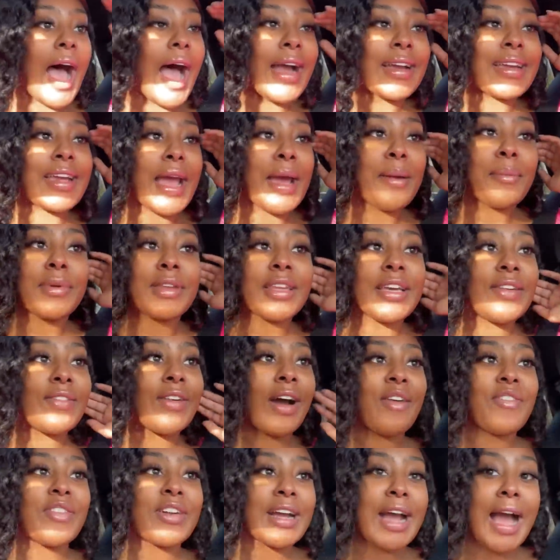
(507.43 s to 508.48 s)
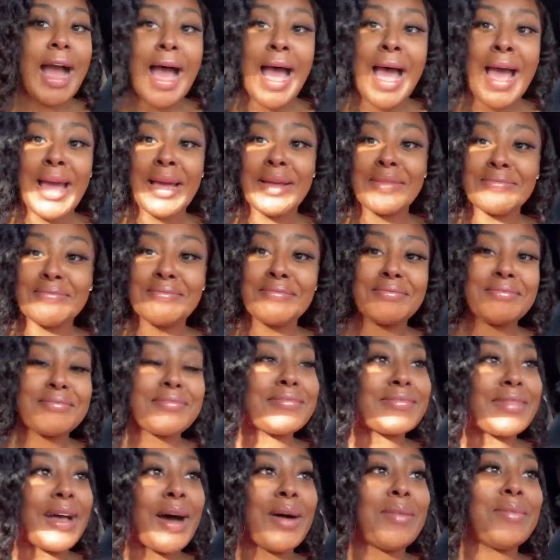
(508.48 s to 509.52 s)
I can't believe I forgot.
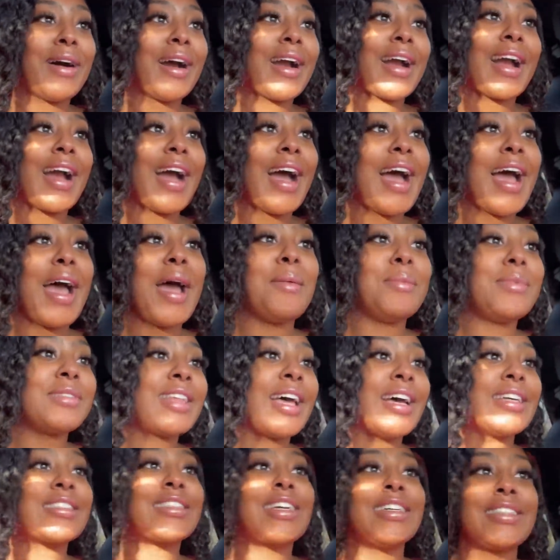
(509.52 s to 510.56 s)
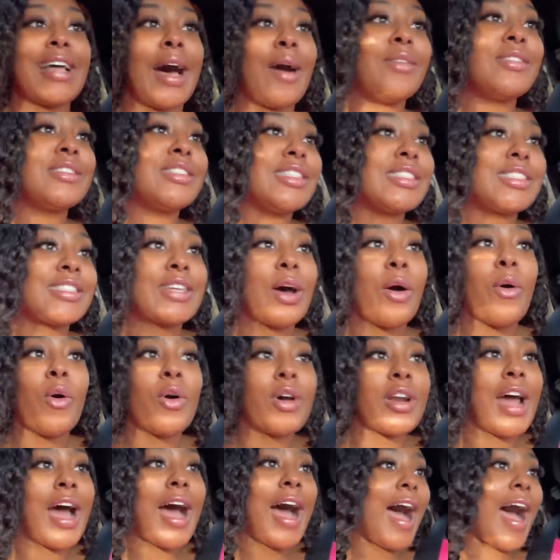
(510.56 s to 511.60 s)
Oh my god, but that's because I was just so
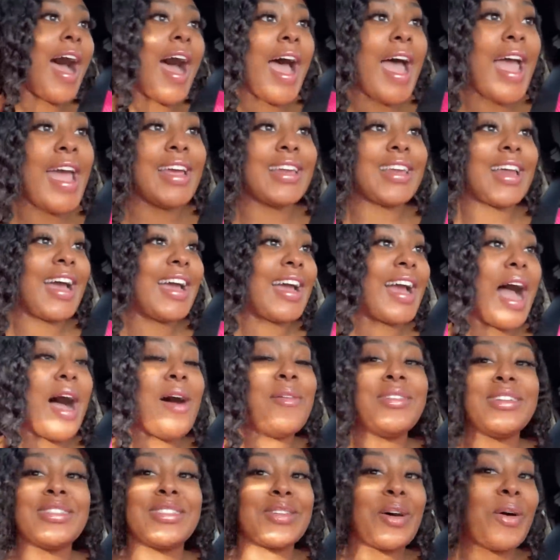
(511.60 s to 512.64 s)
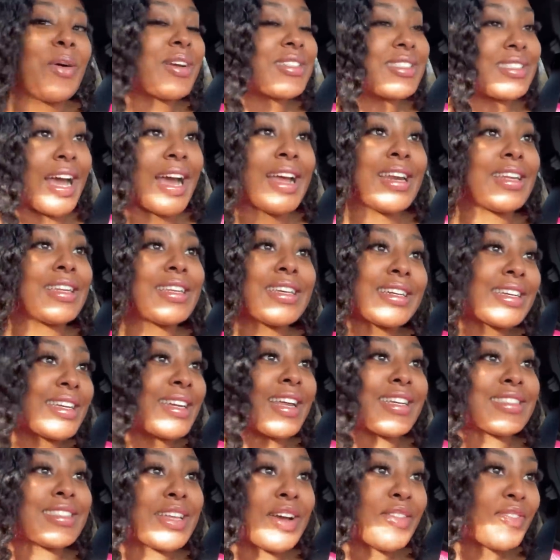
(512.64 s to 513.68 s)
on a high. Like, I be so excited looking
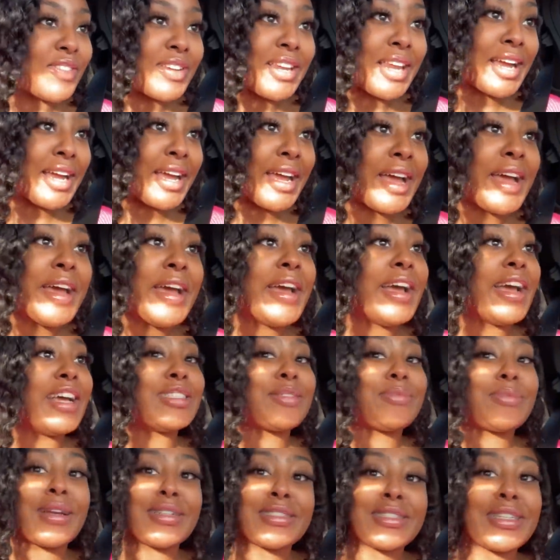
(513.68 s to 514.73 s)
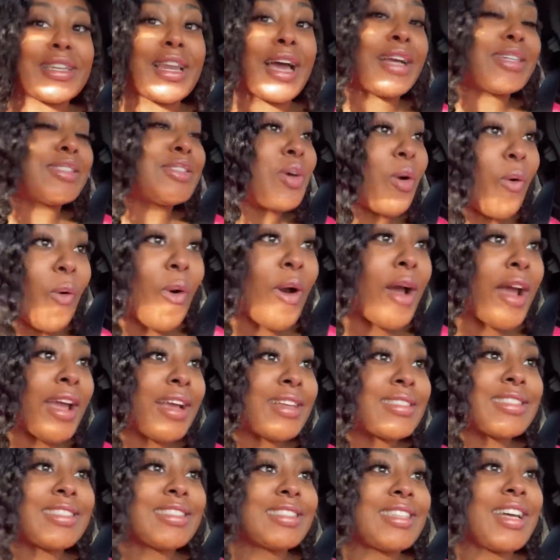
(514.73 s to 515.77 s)
at stuff for Leia, especially like
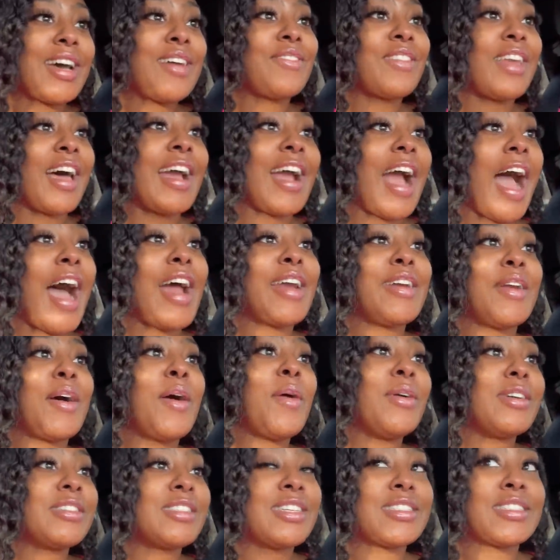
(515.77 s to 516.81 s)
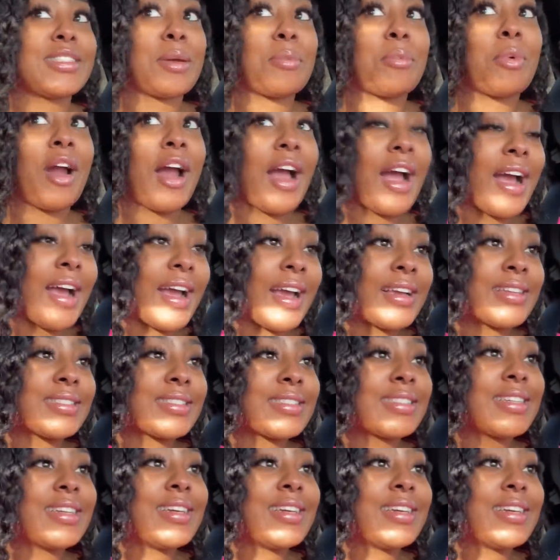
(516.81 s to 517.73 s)
toys and stuff. Like, I know it's a surprise.